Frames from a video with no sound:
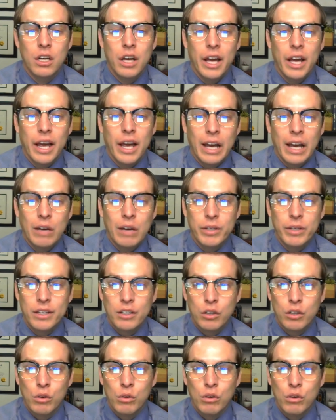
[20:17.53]
and we can
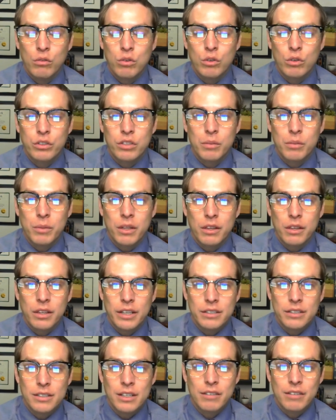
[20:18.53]
go over some of the
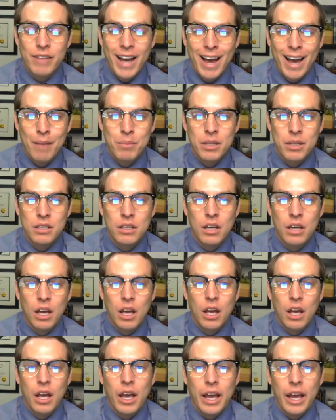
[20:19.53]
things that have happened
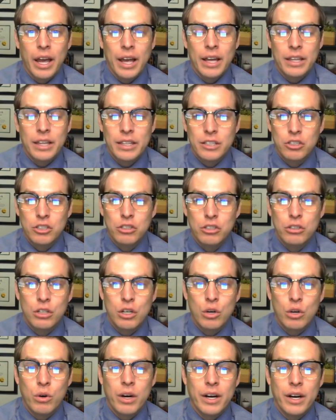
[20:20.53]
and let you
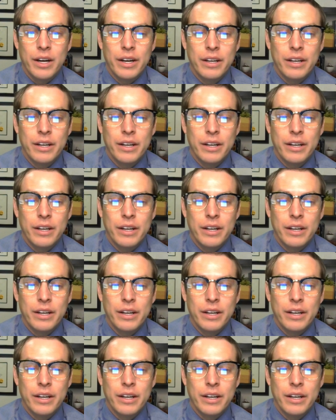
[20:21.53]
know